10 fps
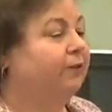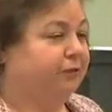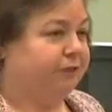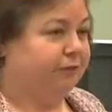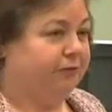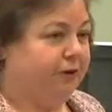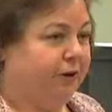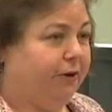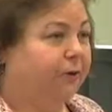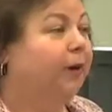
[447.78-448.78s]
just for you to
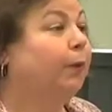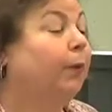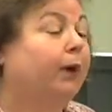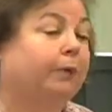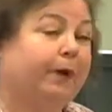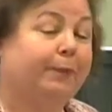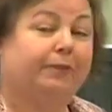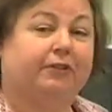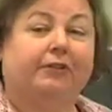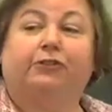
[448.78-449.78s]
know, one
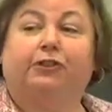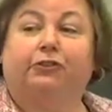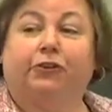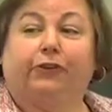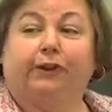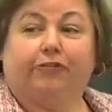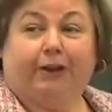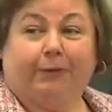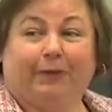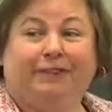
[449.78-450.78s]
represents the Attorney
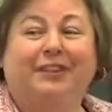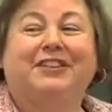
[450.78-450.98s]
General,